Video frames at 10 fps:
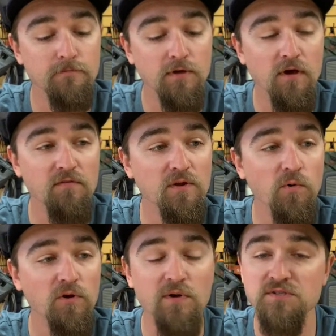you have any
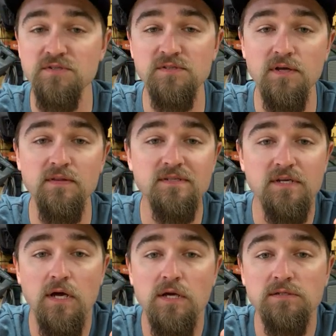more questions on these
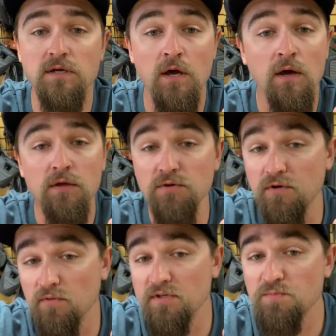guys, you
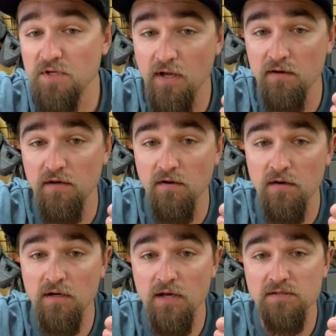can reach me down
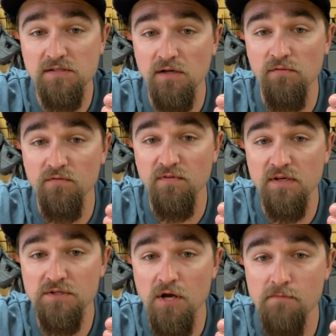here at Snake River Fly
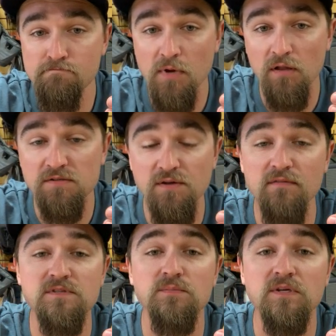Shop. I'll also
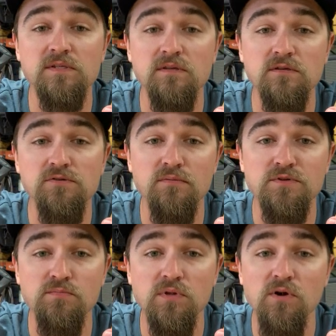have some links in the
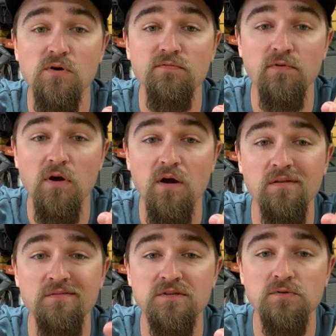description below for
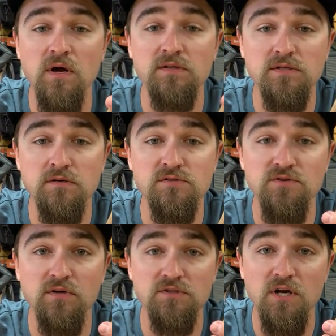all of these rods here, so
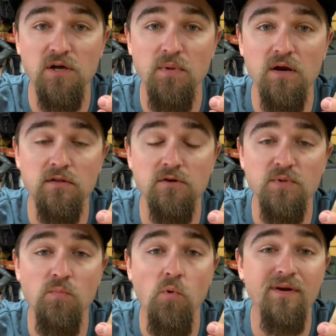you can check them out a little
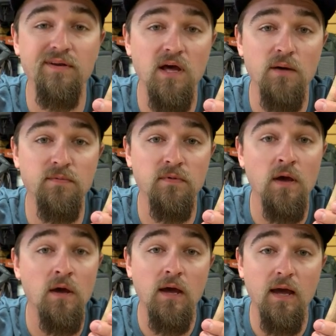bit more in depth,
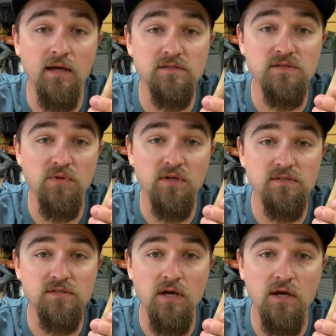and some
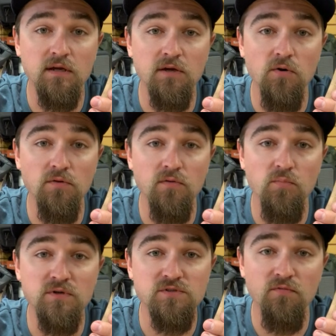links to get a hold of the
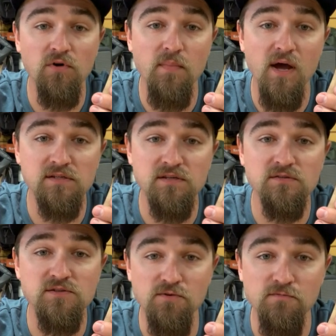boys over at
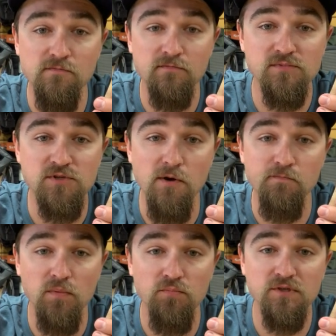Maxxon too. So
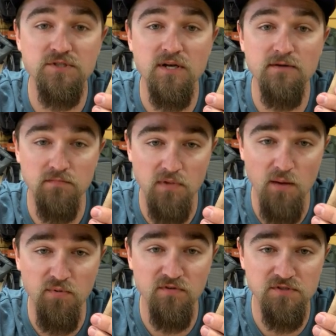appreciate it, and
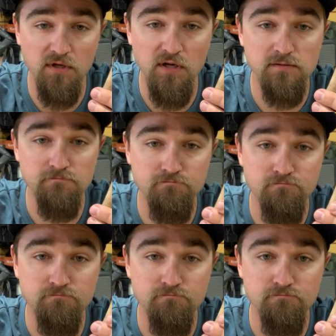happy fishing, guys.